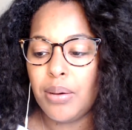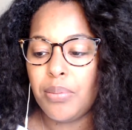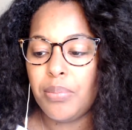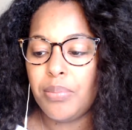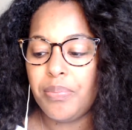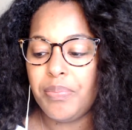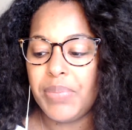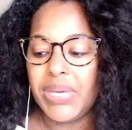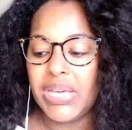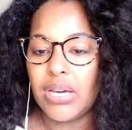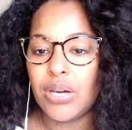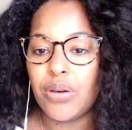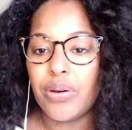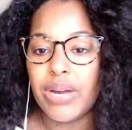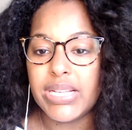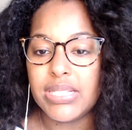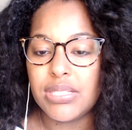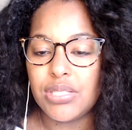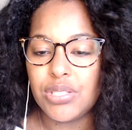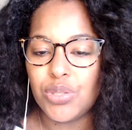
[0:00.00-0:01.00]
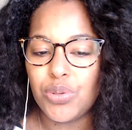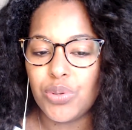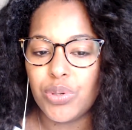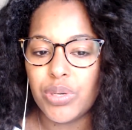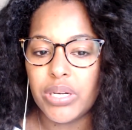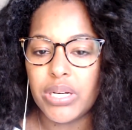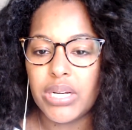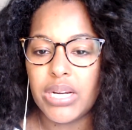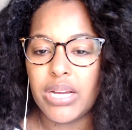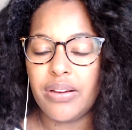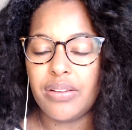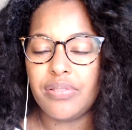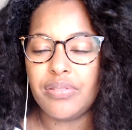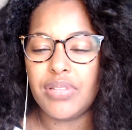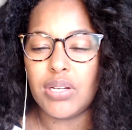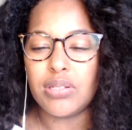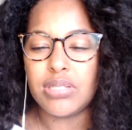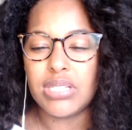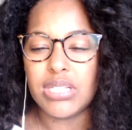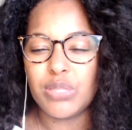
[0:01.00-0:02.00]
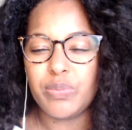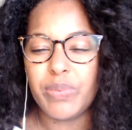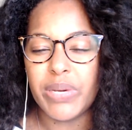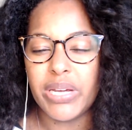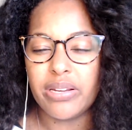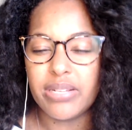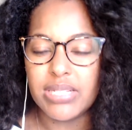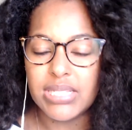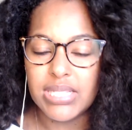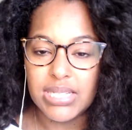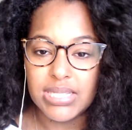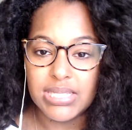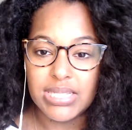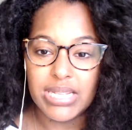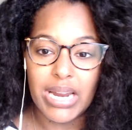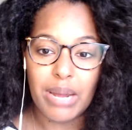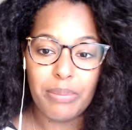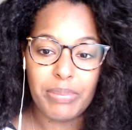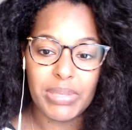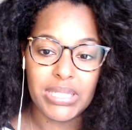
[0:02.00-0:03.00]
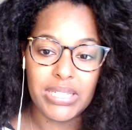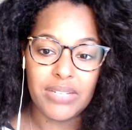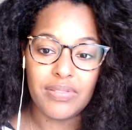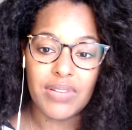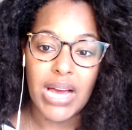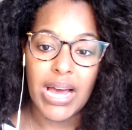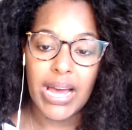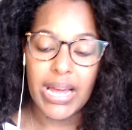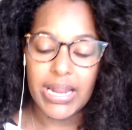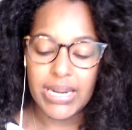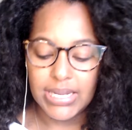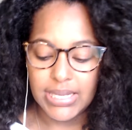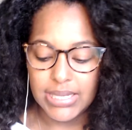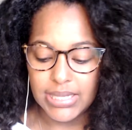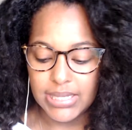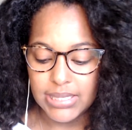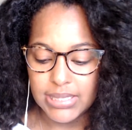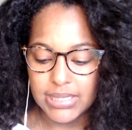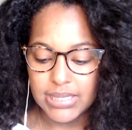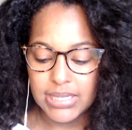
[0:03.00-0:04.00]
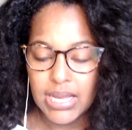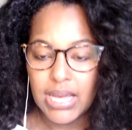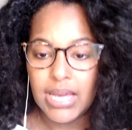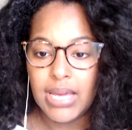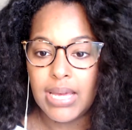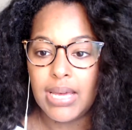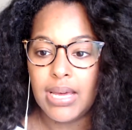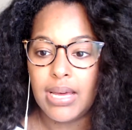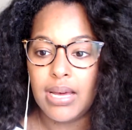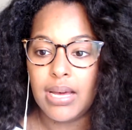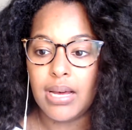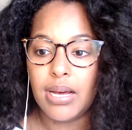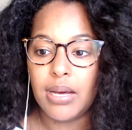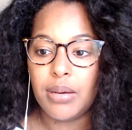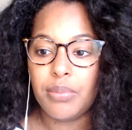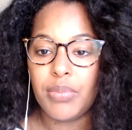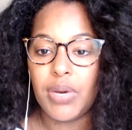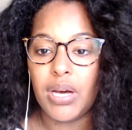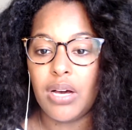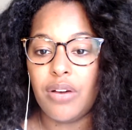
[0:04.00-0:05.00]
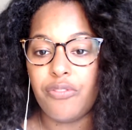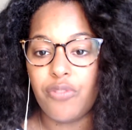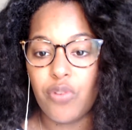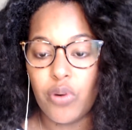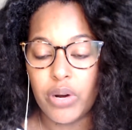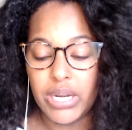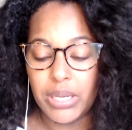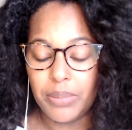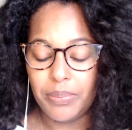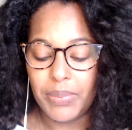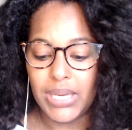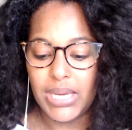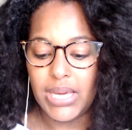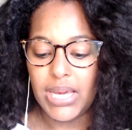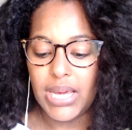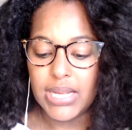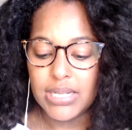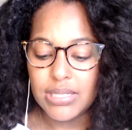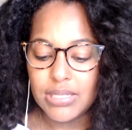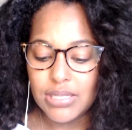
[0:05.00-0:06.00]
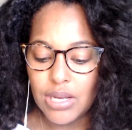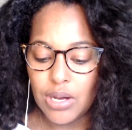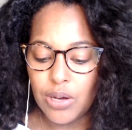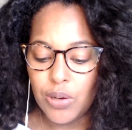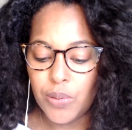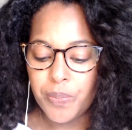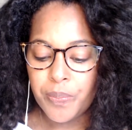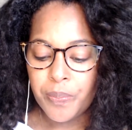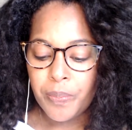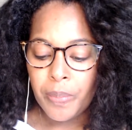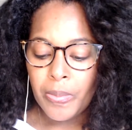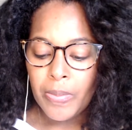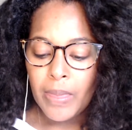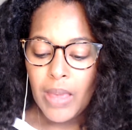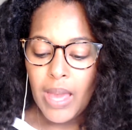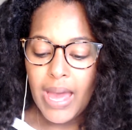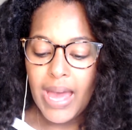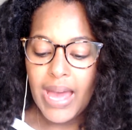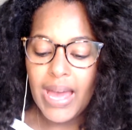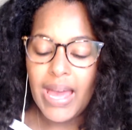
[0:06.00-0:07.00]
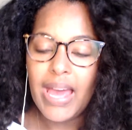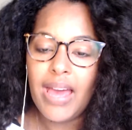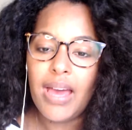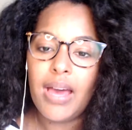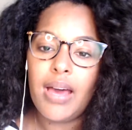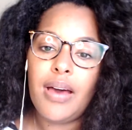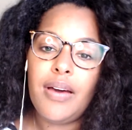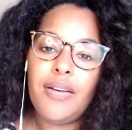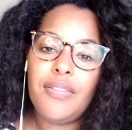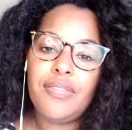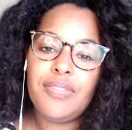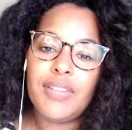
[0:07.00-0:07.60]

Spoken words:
be a great steward of those experiences that I believe God is affording me. And so I have